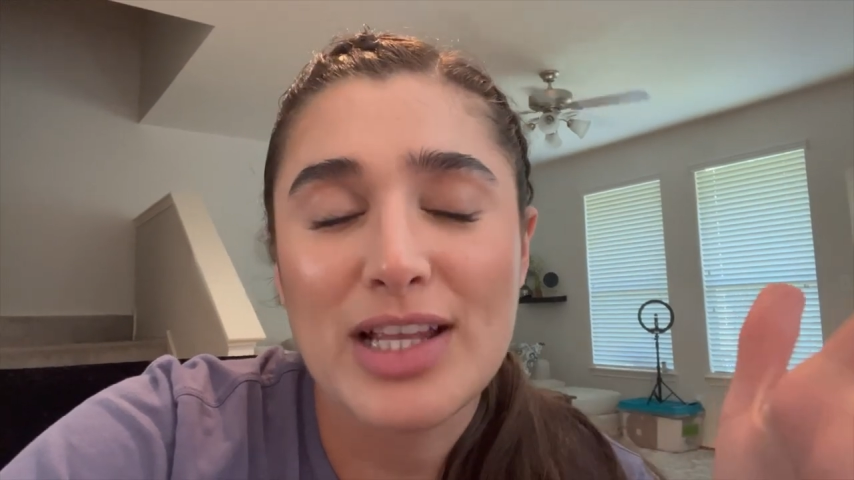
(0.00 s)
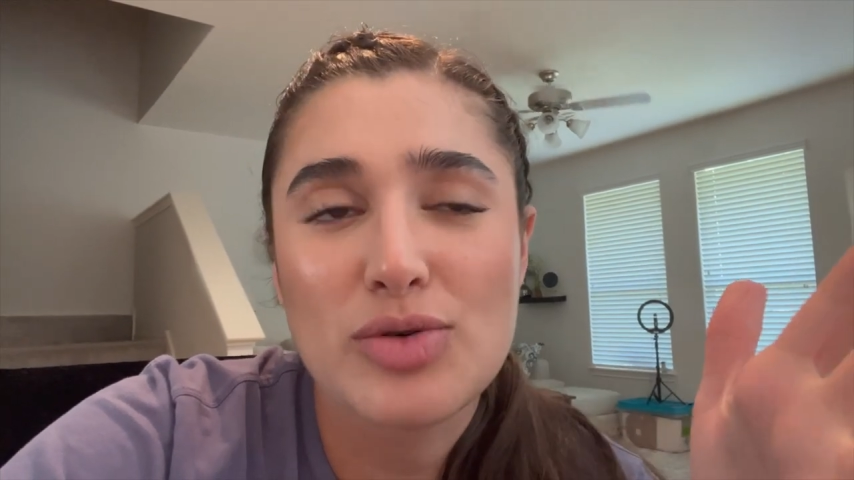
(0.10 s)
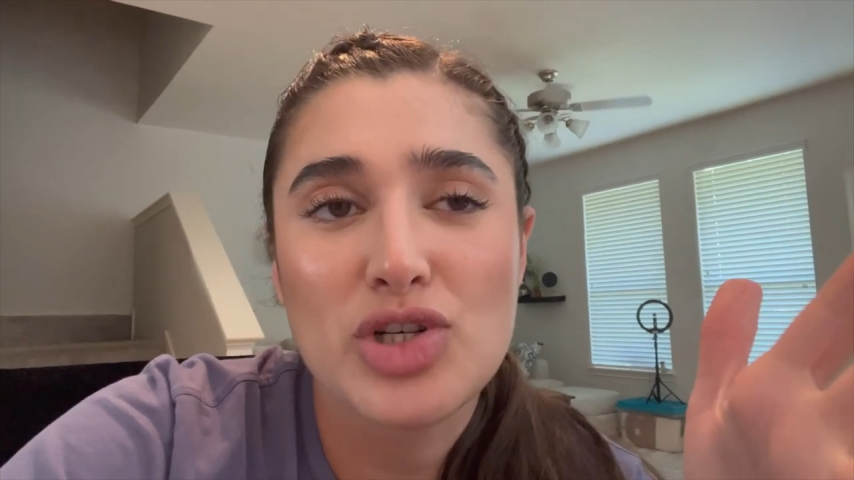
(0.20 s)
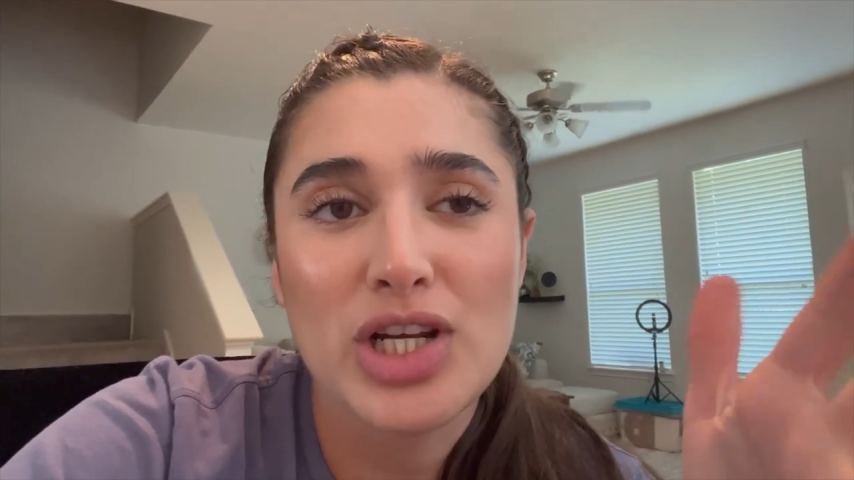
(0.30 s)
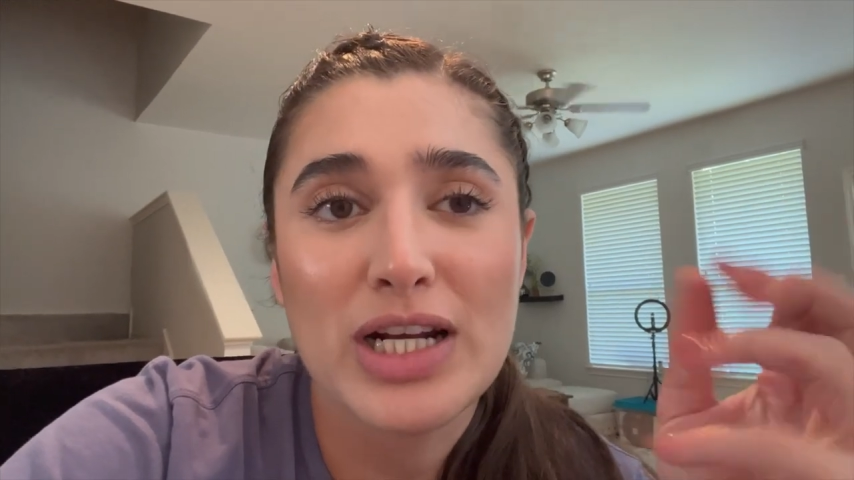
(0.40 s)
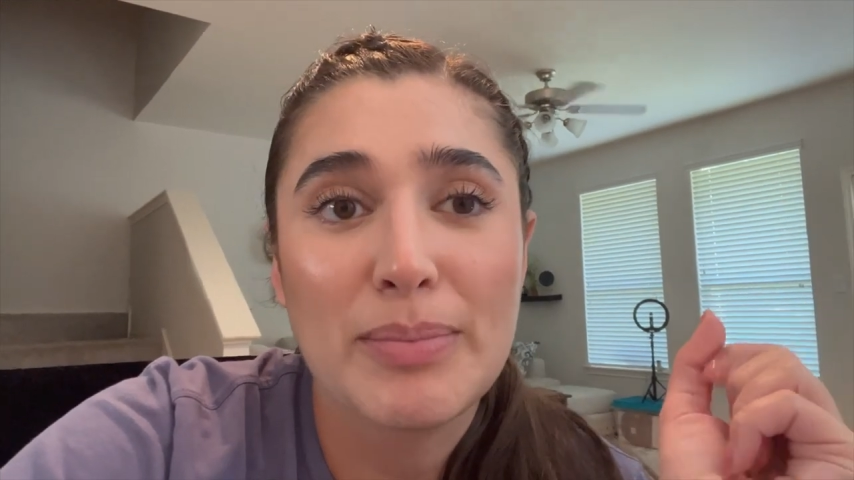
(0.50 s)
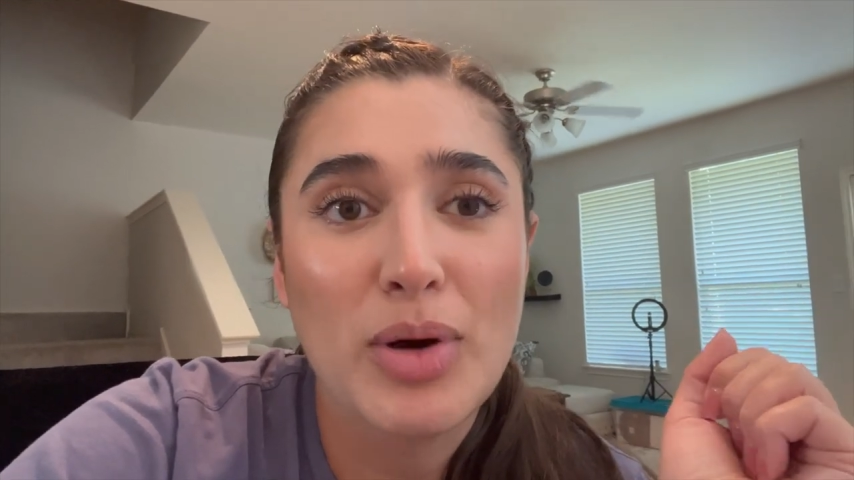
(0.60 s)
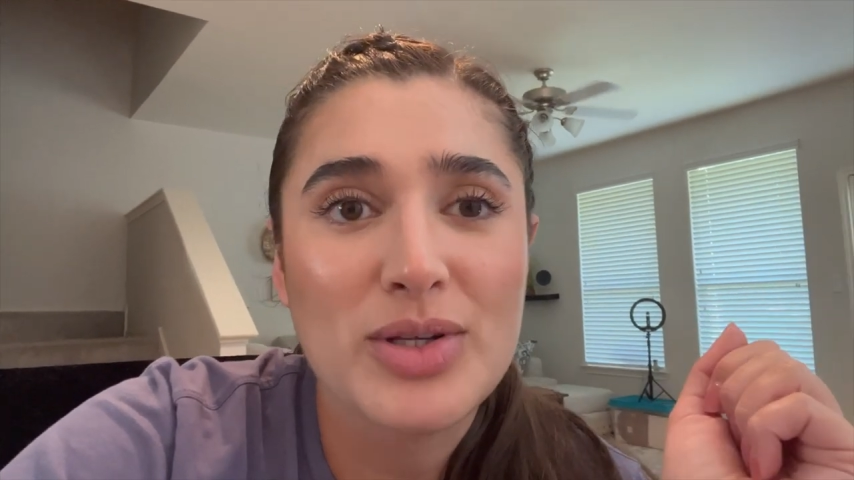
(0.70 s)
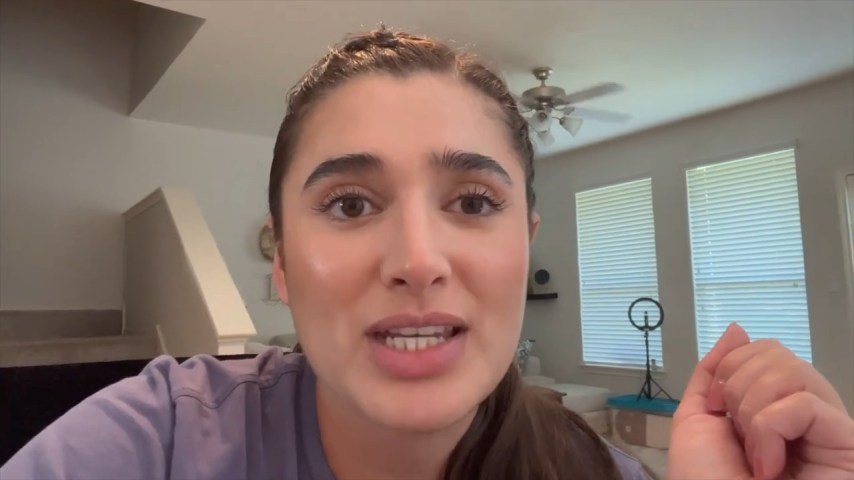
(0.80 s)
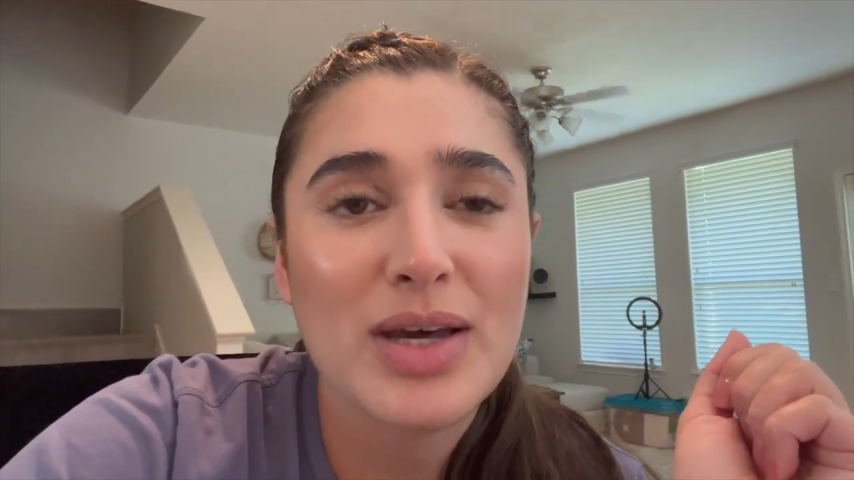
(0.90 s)
that's what she ended up
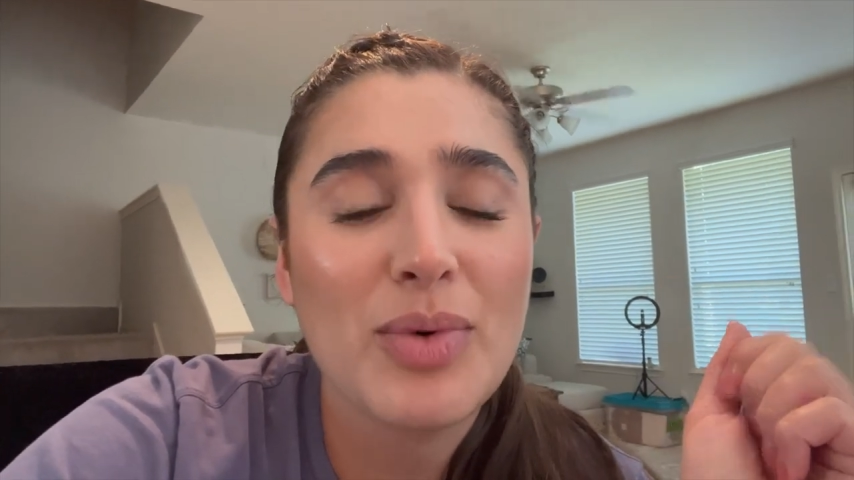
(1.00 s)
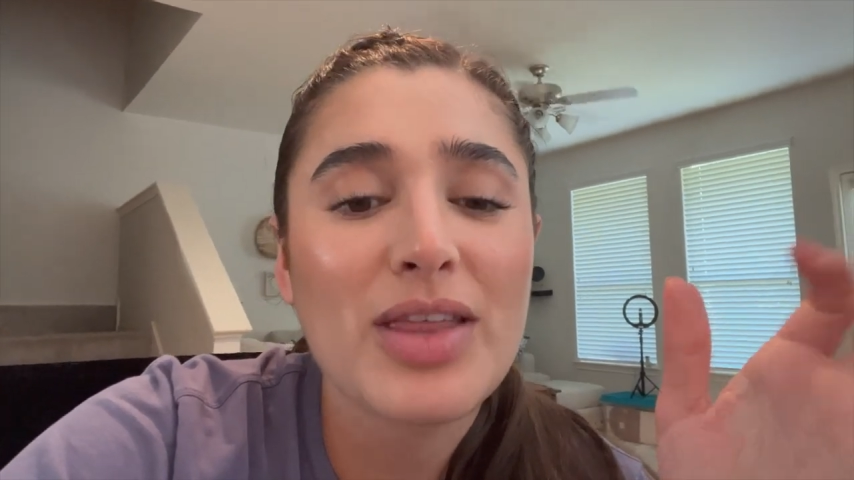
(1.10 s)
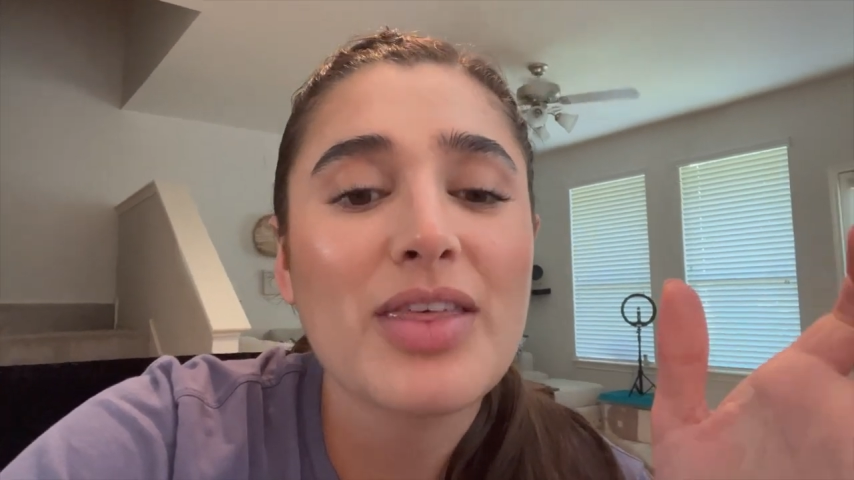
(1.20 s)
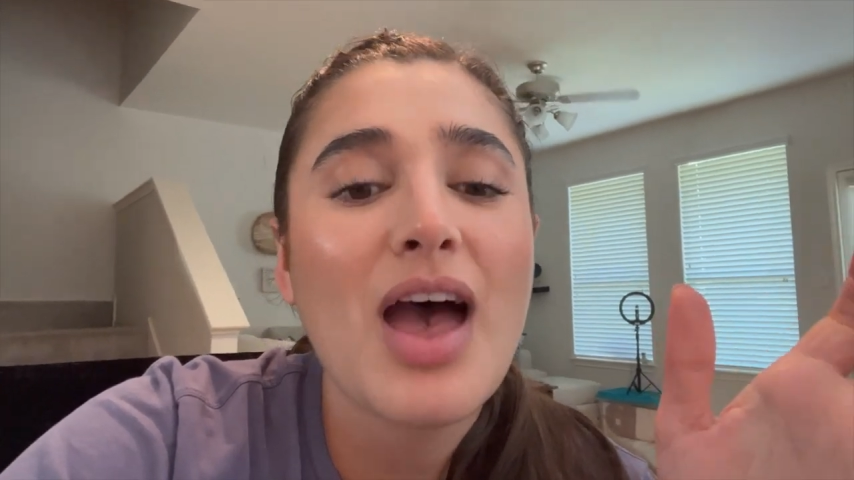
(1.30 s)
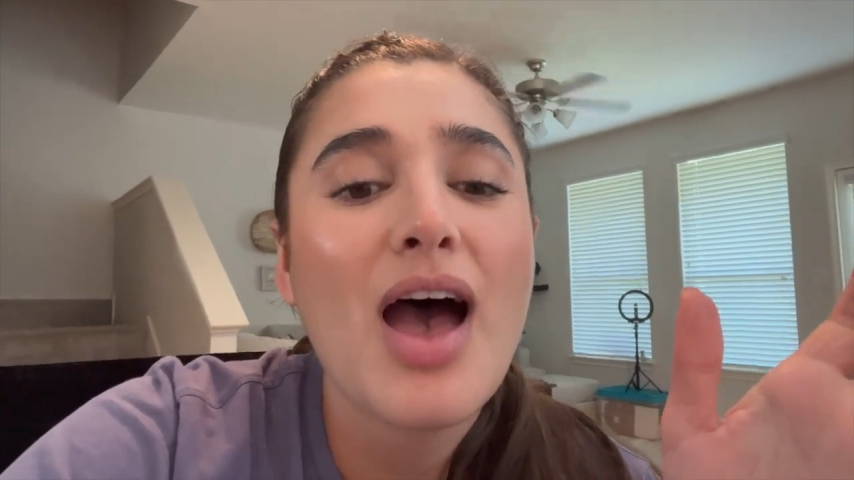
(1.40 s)
posting it with,